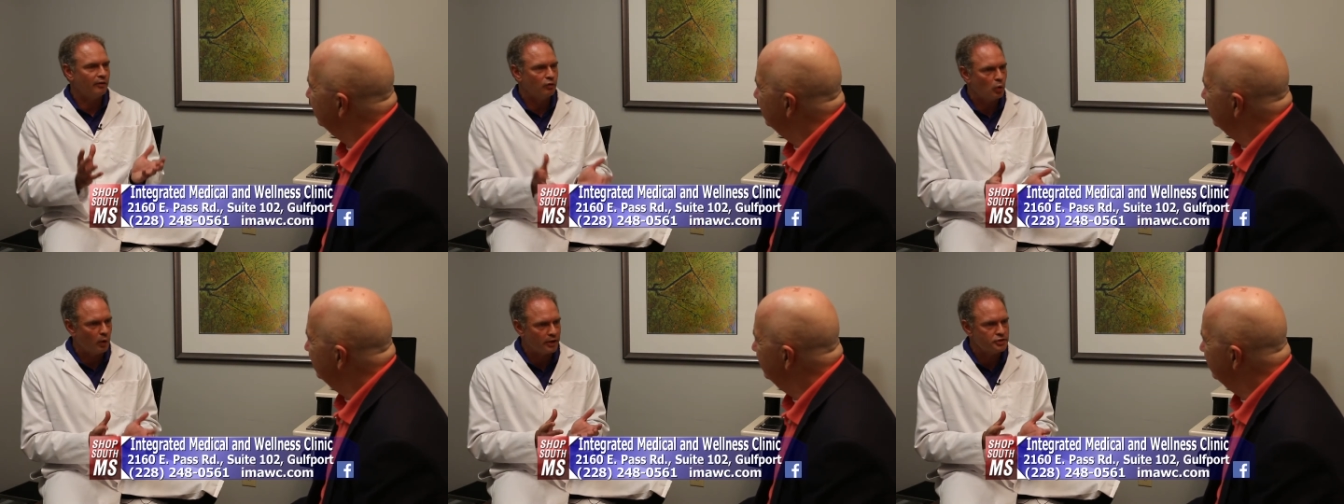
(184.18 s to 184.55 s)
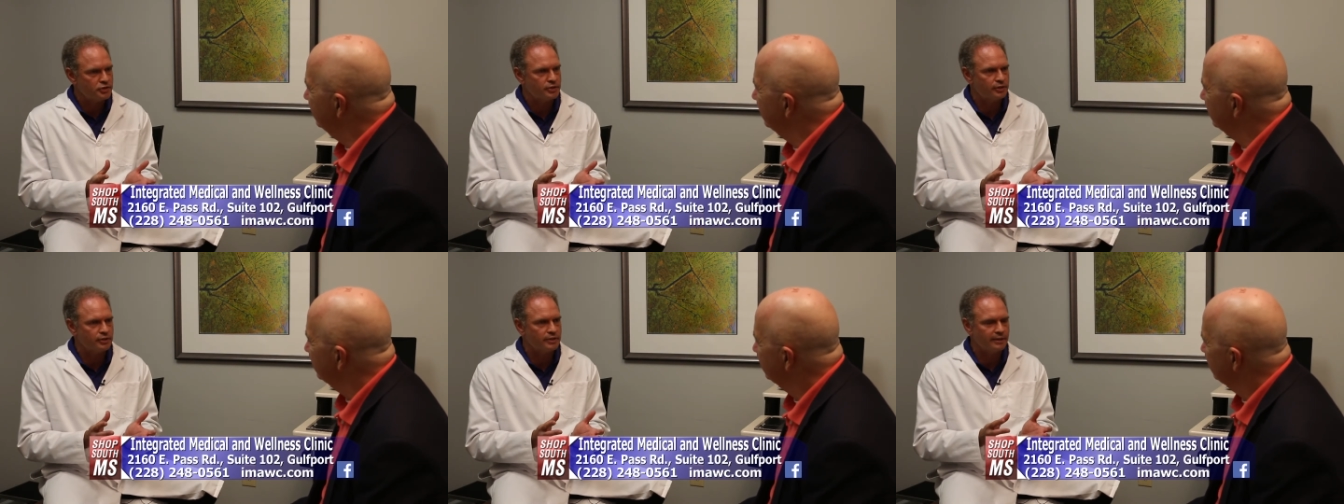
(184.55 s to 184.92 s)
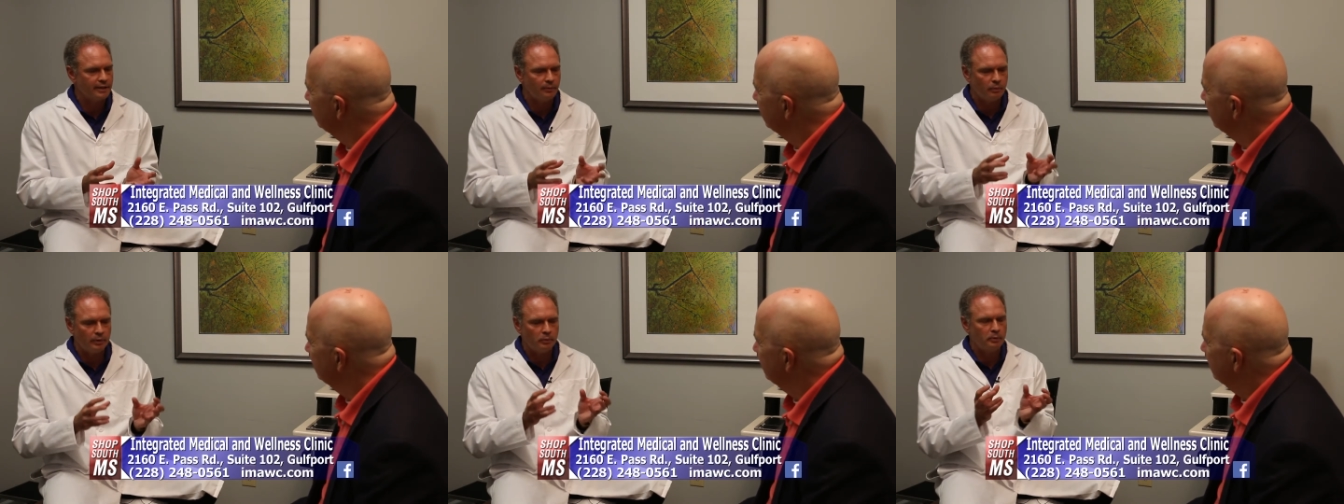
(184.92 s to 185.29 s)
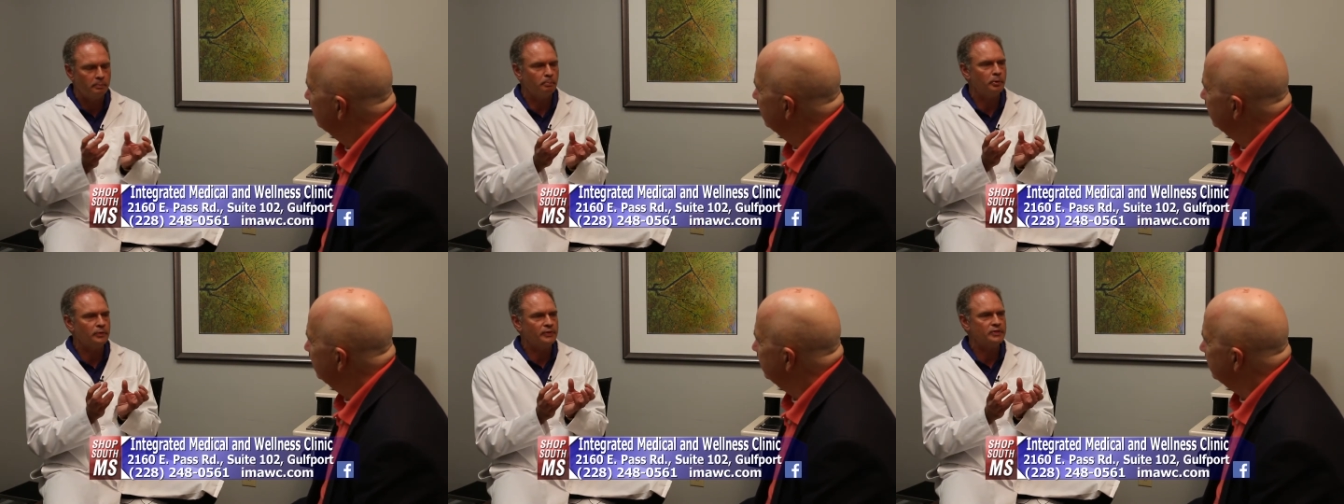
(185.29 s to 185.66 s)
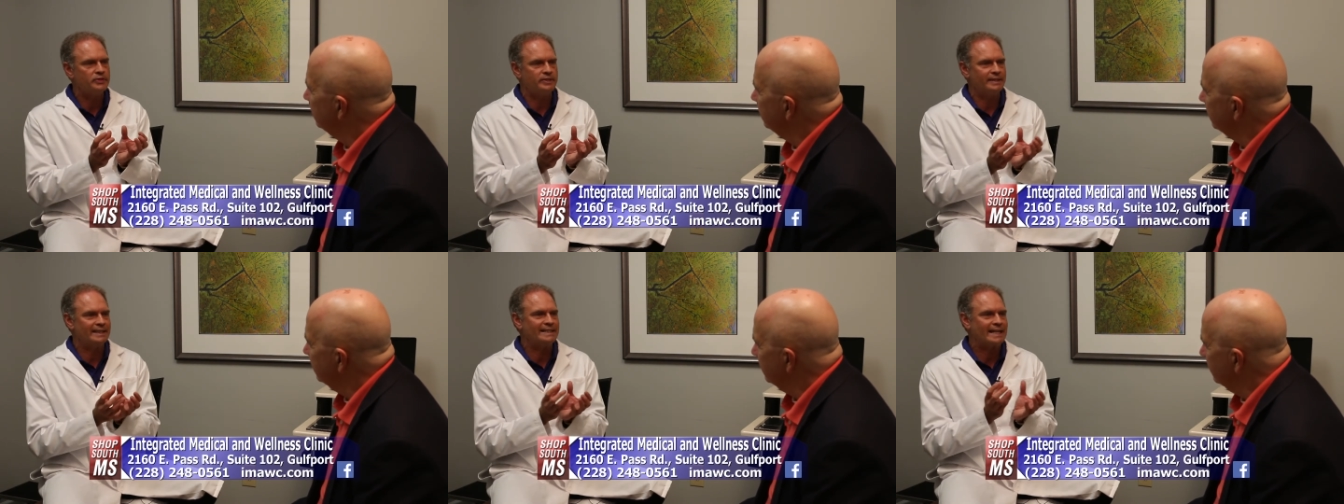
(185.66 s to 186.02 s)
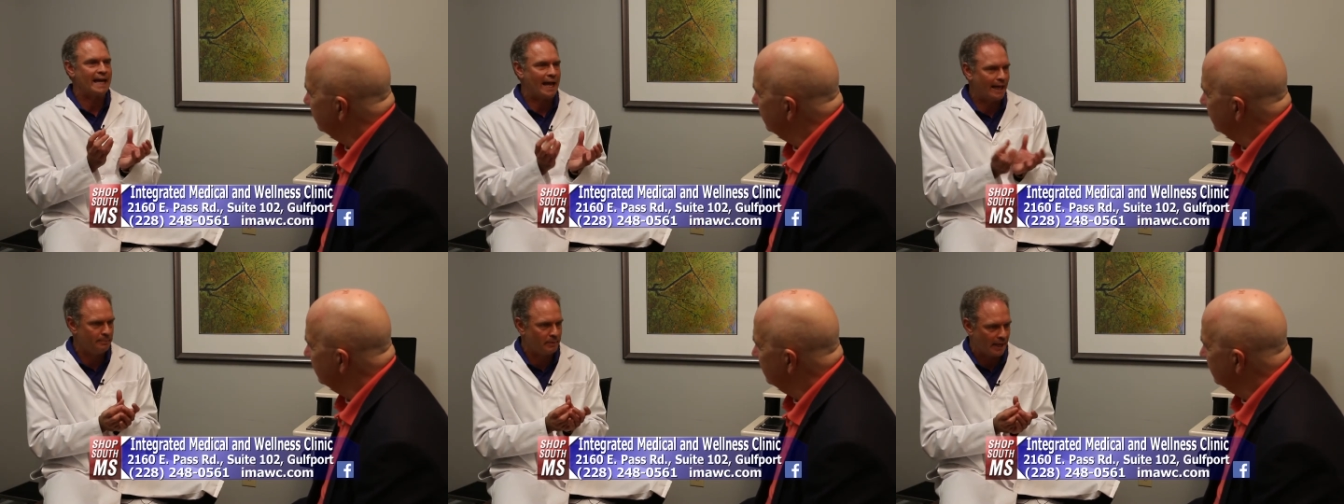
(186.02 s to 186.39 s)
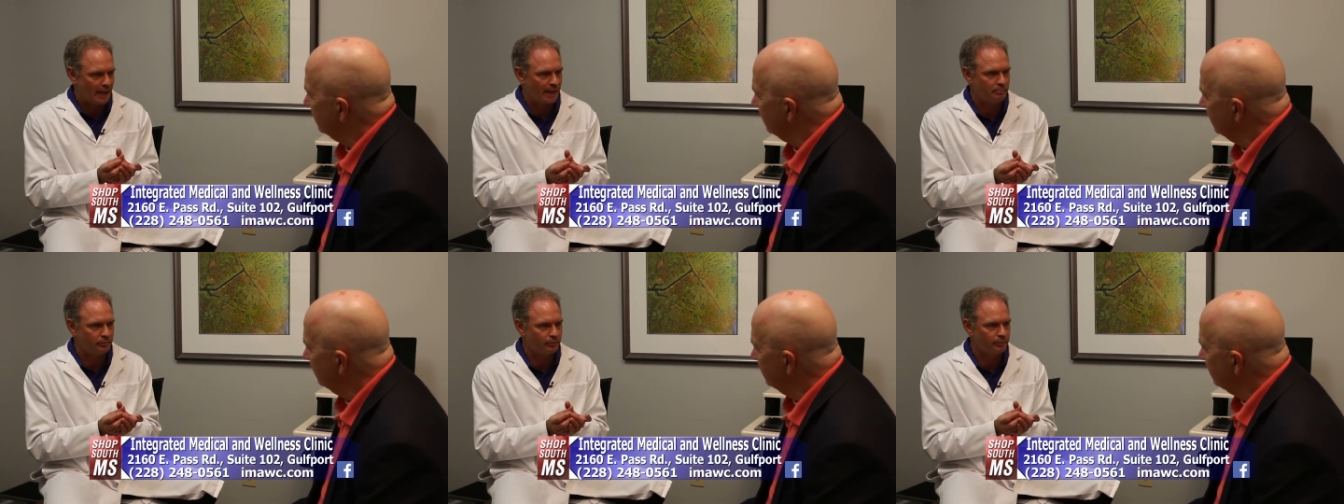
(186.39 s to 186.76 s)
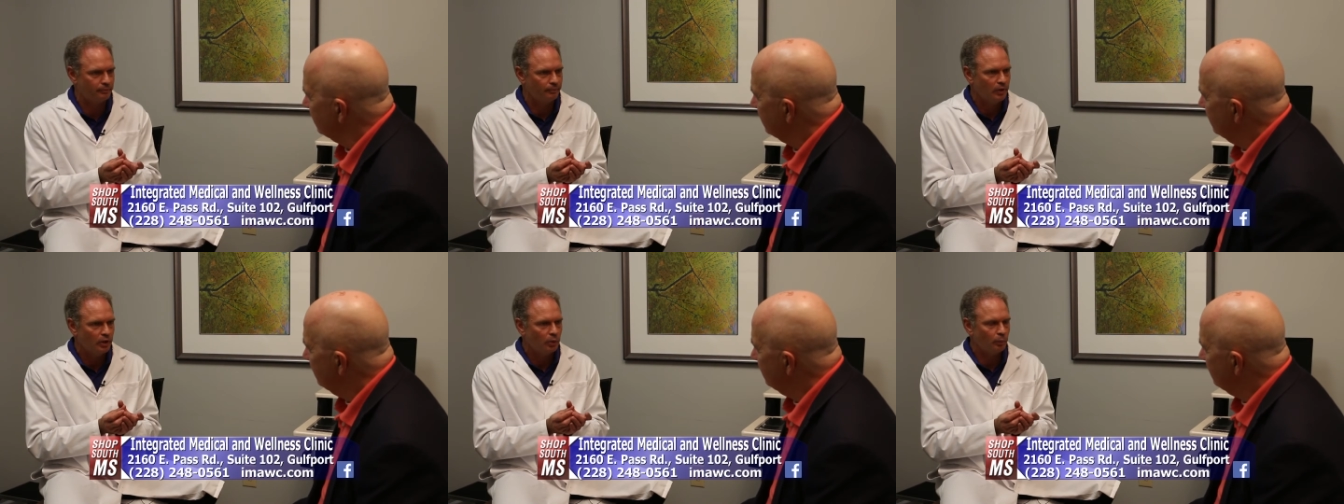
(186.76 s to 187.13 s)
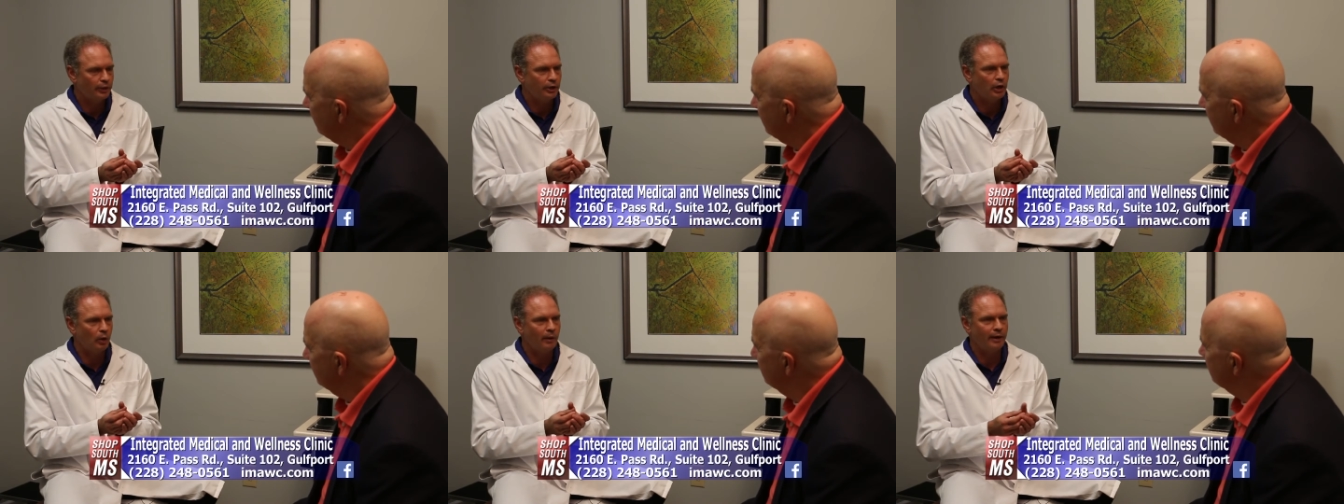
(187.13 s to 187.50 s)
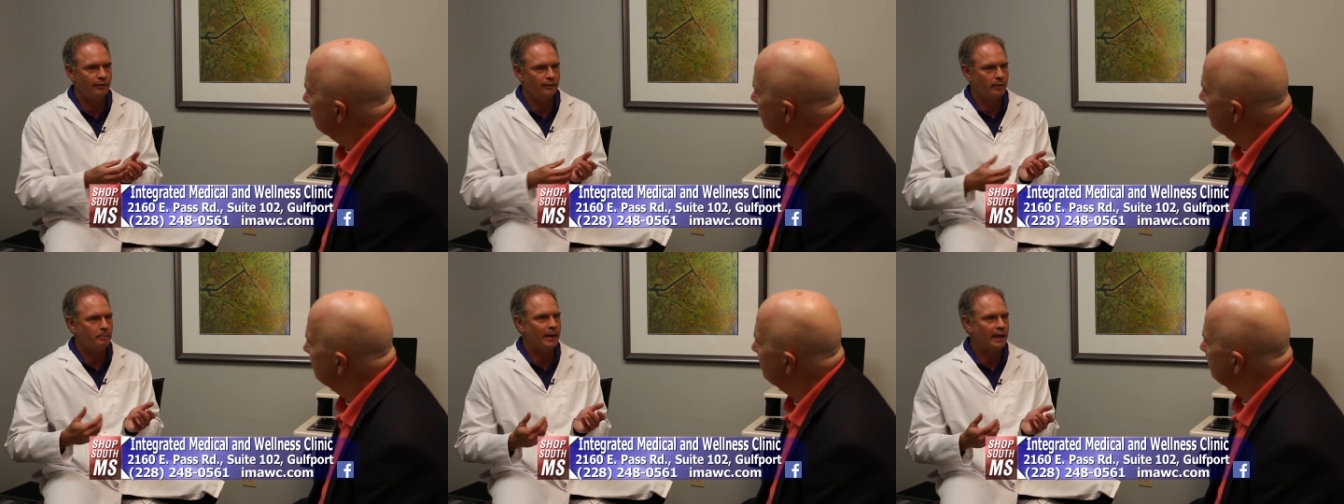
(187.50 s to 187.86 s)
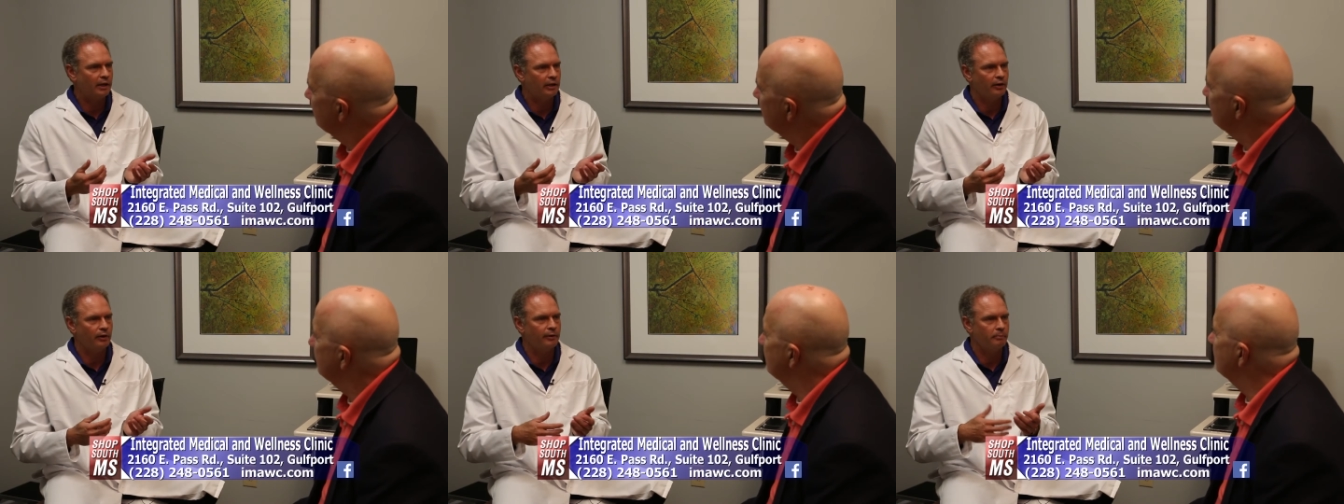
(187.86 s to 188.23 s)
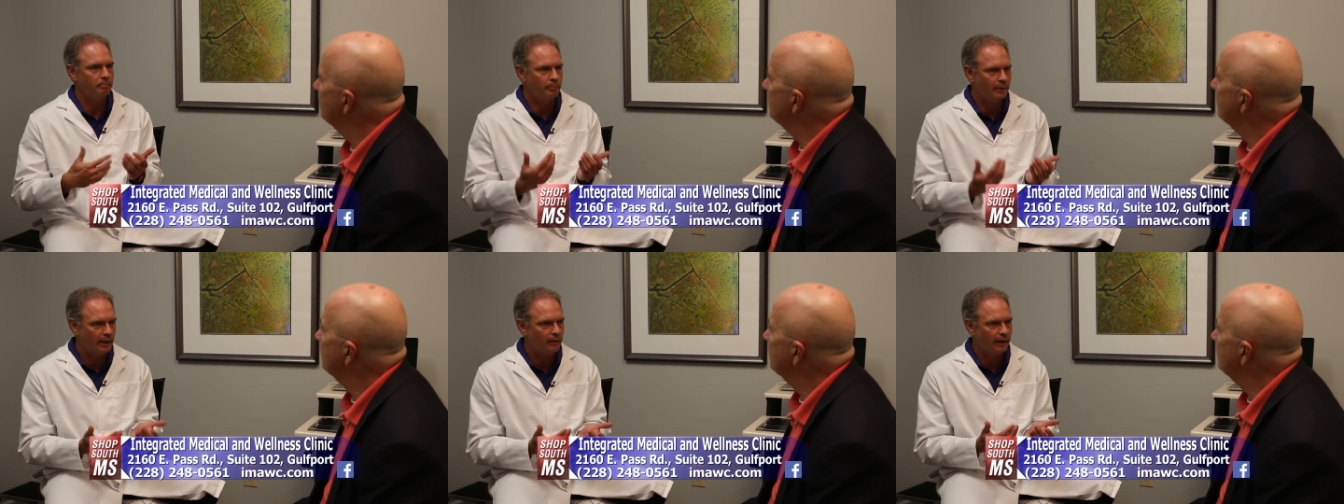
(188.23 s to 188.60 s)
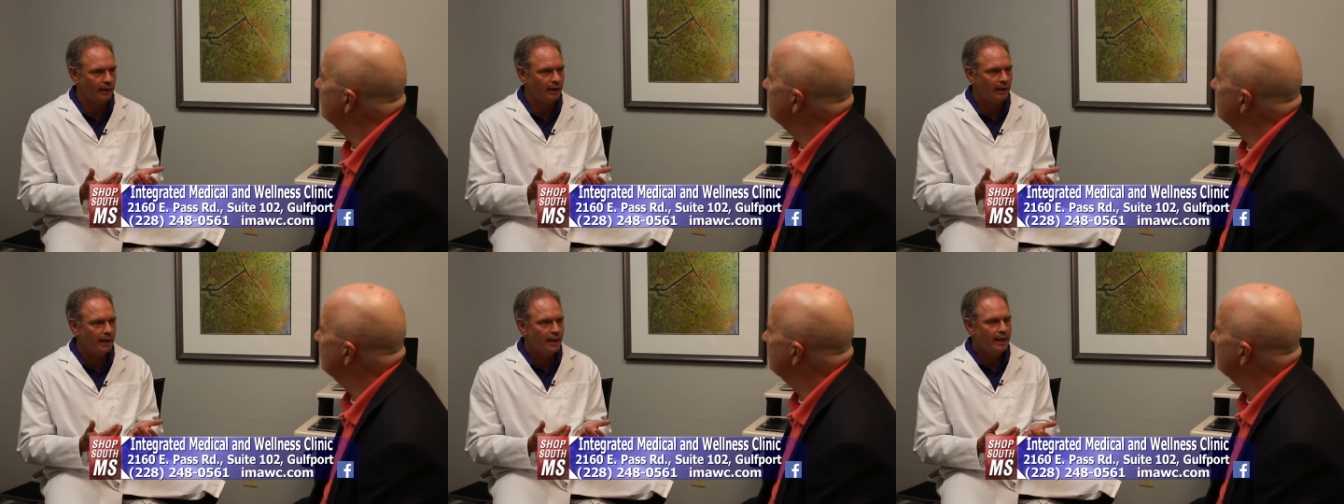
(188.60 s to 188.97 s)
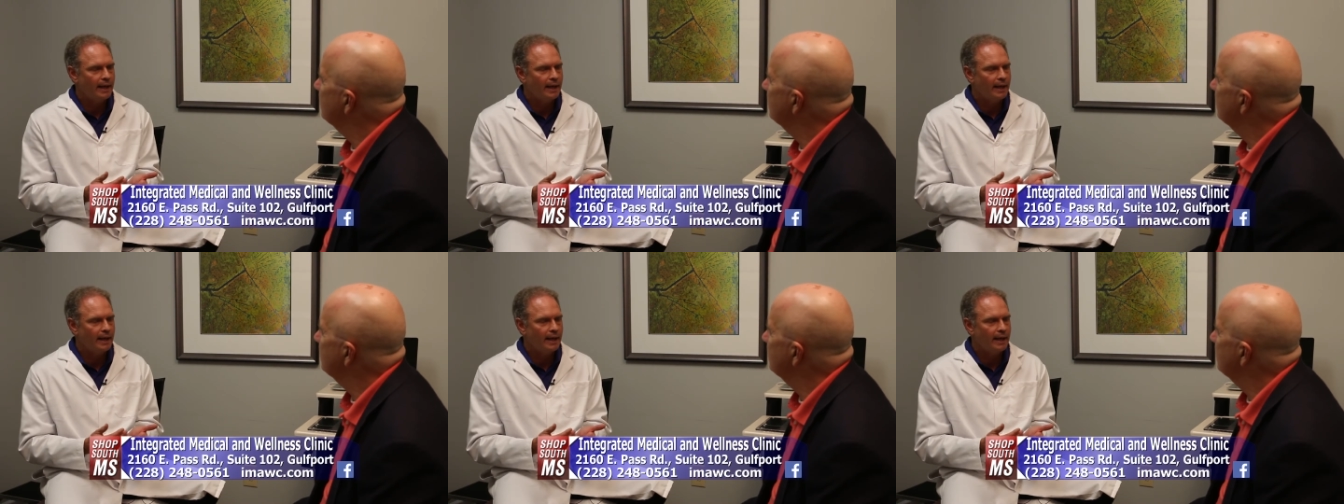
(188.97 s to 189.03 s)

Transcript: of questions. And then we would put this in a time capsule. We go out in the backyard and bury it.